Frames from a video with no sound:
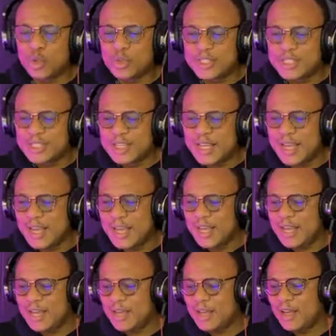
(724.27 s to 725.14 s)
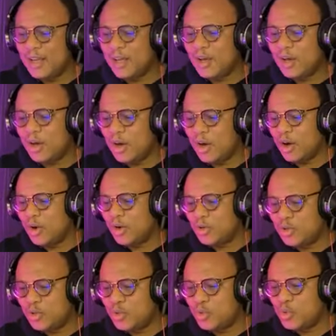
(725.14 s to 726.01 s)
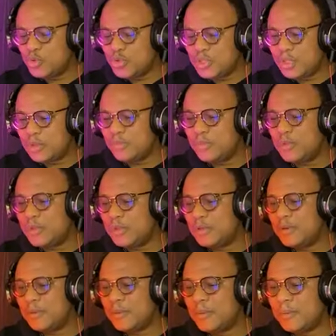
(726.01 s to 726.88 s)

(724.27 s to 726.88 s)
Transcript: to say or do something.